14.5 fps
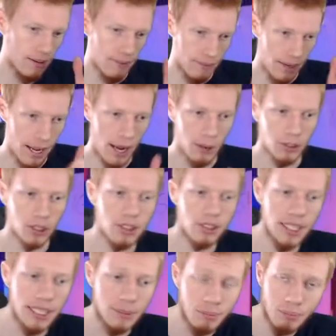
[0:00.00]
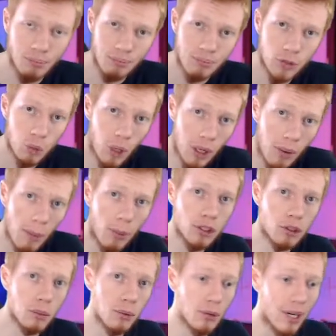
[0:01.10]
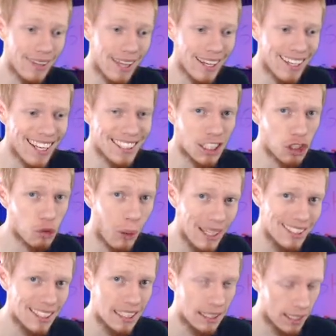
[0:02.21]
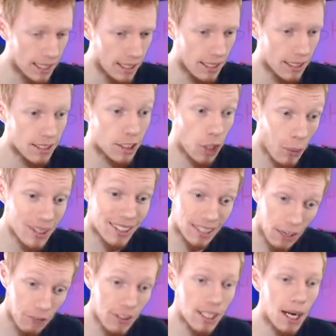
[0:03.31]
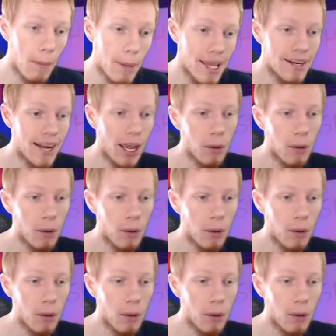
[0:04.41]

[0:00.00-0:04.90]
Now, as you can see, twenty-one point triple threat, they're going to get to twenty. So, it's definitely going to be a nail